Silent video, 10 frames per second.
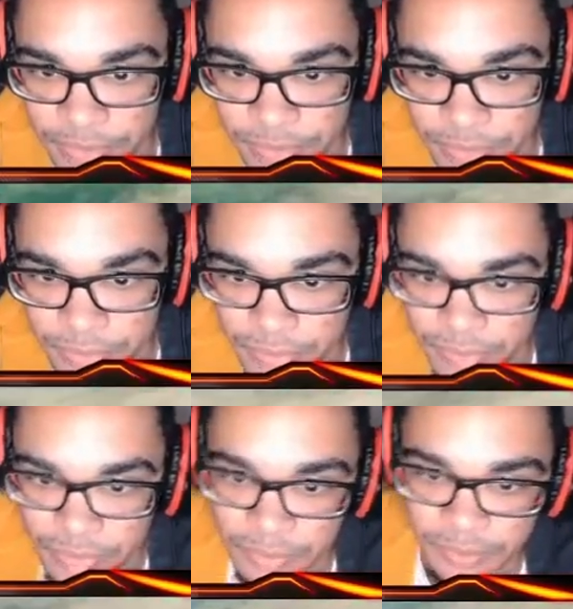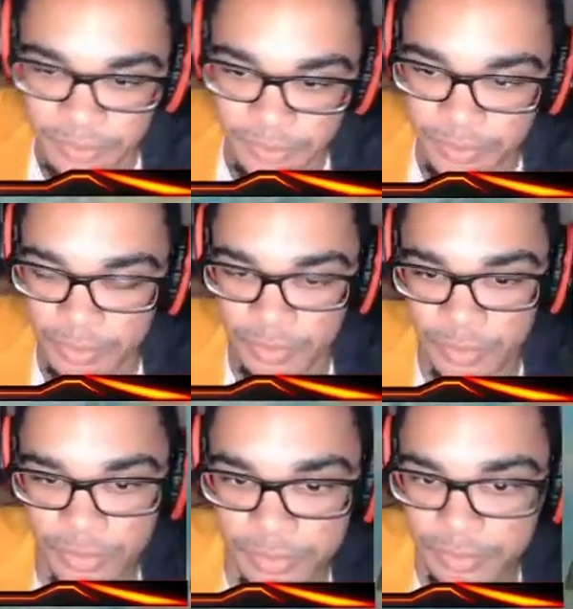
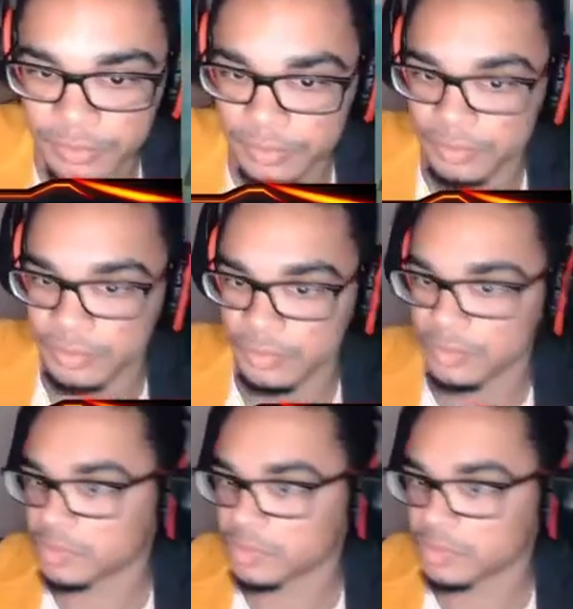Nobody speaks.